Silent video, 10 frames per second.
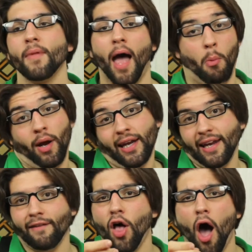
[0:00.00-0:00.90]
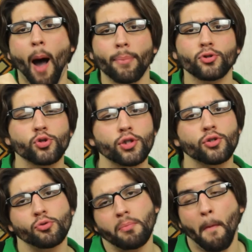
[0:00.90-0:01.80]
Wanted to give you the opportunity to
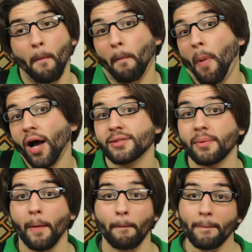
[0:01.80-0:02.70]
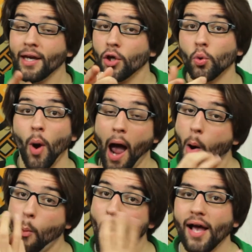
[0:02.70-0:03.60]
possibly meet you out west.
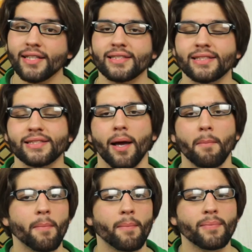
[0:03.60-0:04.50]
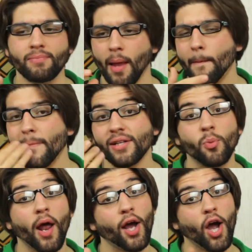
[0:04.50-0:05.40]
The best way to contact me is through
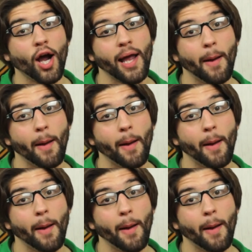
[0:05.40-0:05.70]
Twitter.